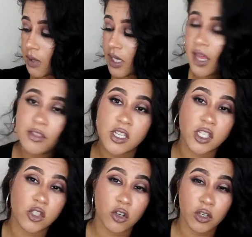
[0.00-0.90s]
Again,
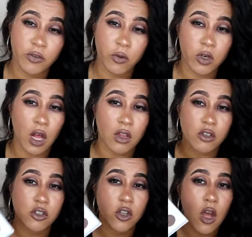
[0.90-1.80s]
this is
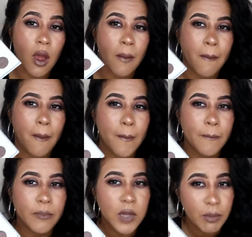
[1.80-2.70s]
$34.
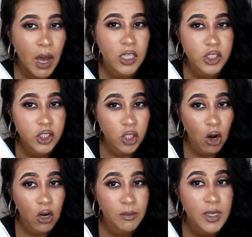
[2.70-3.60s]
The
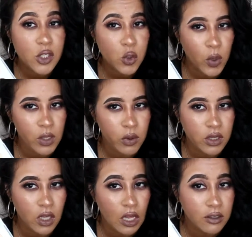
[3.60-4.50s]
Boxycharm is
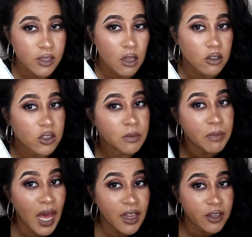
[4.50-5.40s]
$21.
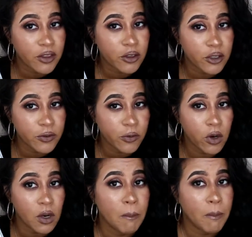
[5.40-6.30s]
Palette
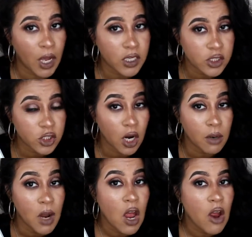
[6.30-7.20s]
$34,
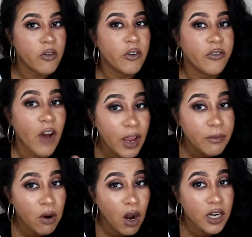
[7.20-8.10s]
Boxycharm for
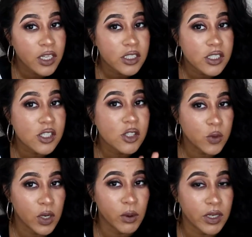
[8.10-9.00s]
5 products
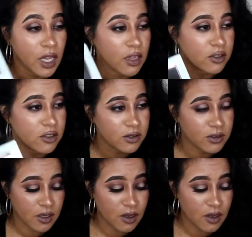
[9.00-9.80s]
$21.